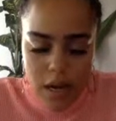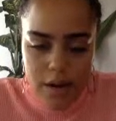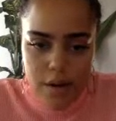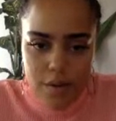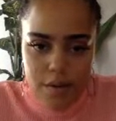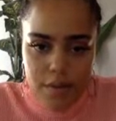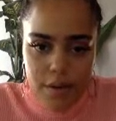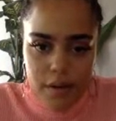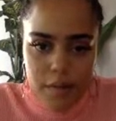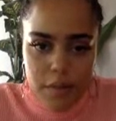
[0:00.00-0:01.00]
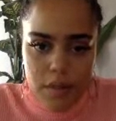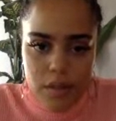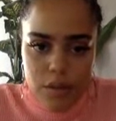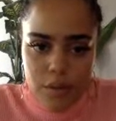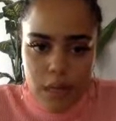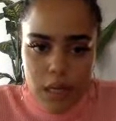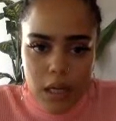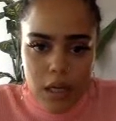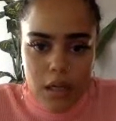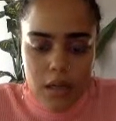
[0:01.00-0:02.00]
I know that they're going to be doing,